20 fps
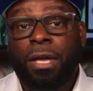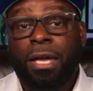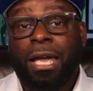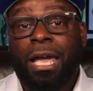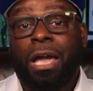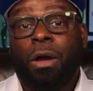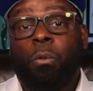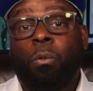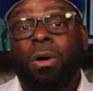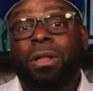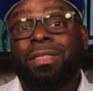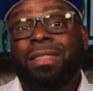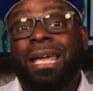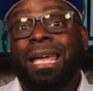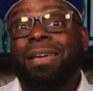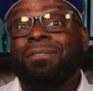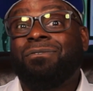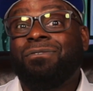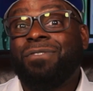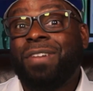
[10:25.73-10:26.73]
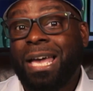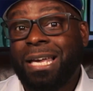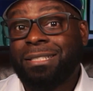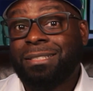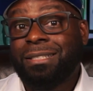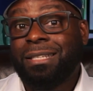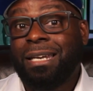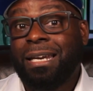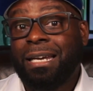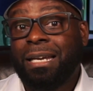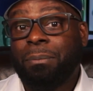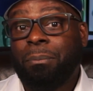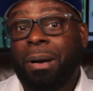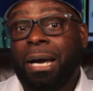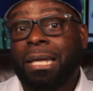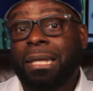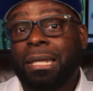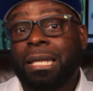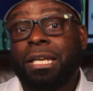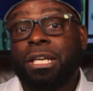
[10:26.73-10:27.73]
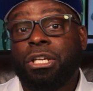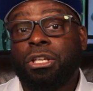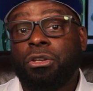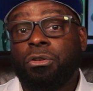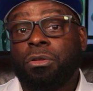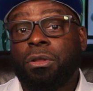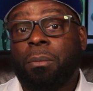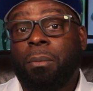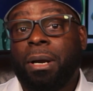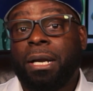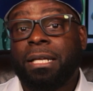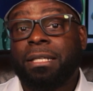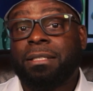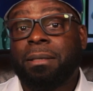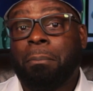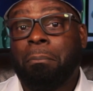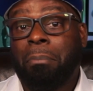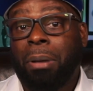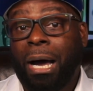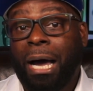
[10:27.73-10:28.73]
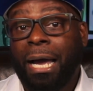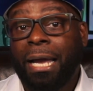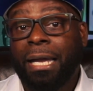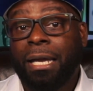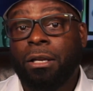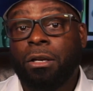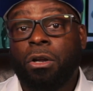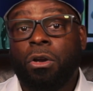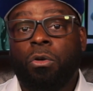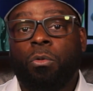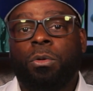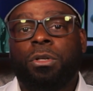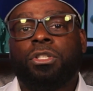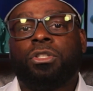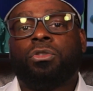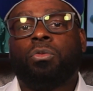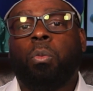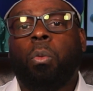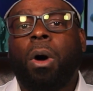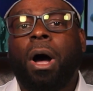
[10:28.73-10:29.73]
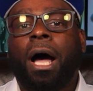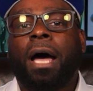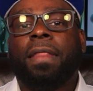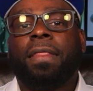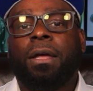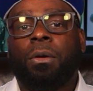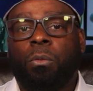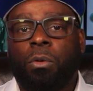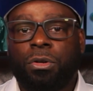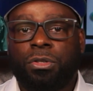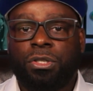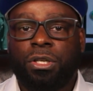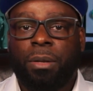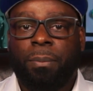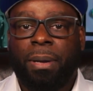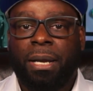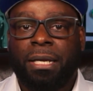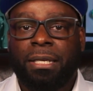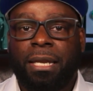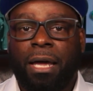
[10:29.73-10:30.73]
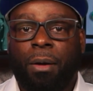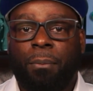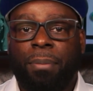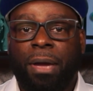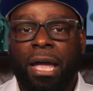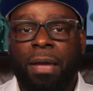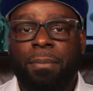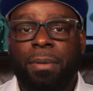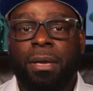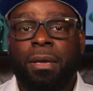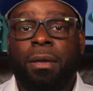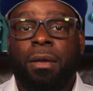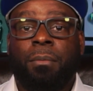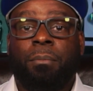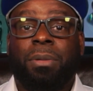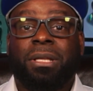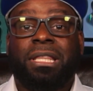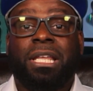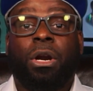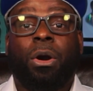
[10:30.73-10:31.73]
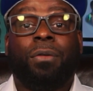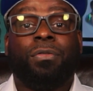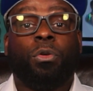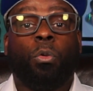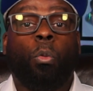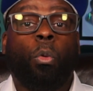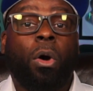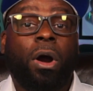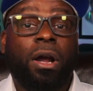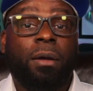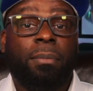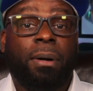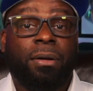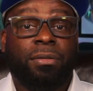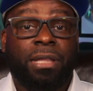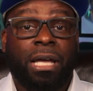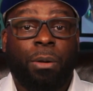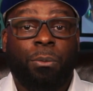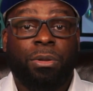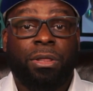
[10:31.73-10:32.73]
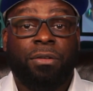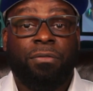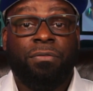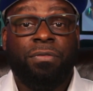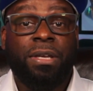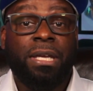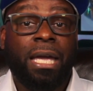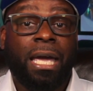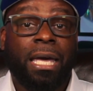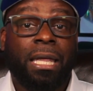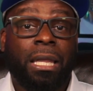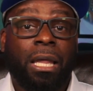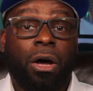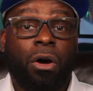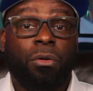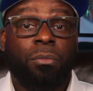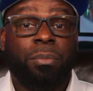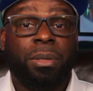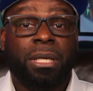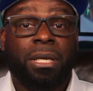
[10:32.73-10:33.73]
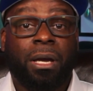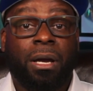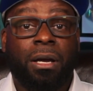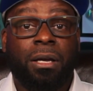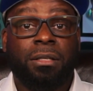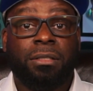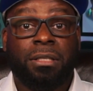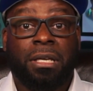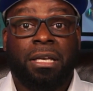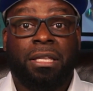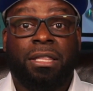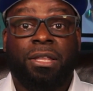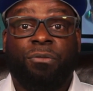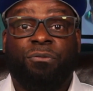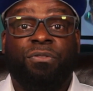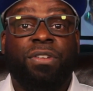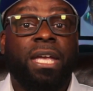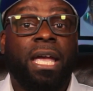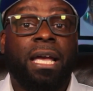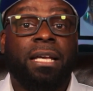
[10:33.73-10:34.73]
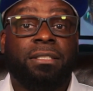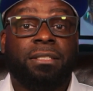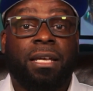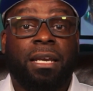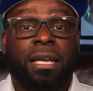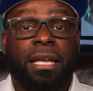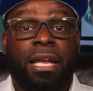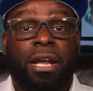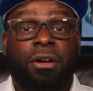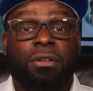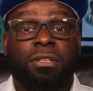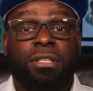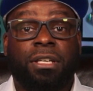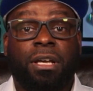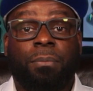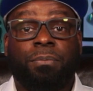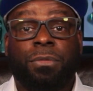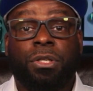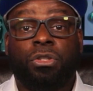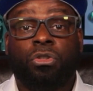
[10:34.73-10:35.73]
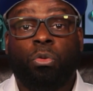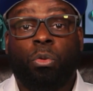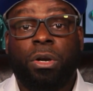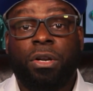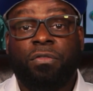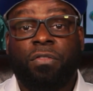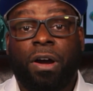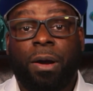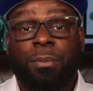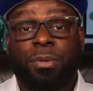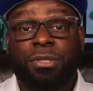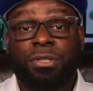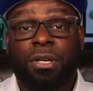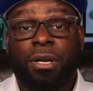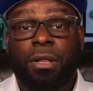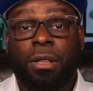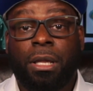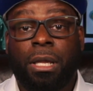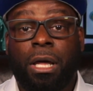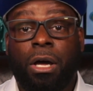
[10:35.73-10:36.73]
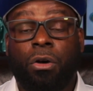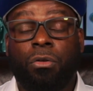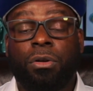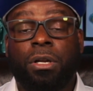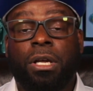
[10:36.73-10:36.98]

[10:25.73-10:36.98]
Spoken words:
and what they invested in it by lending you the money to buy it, which is why they want you to make a down payment. But they don't have to worry about that with a VA loan because the VA is going to guarantee up to 25% of the loan.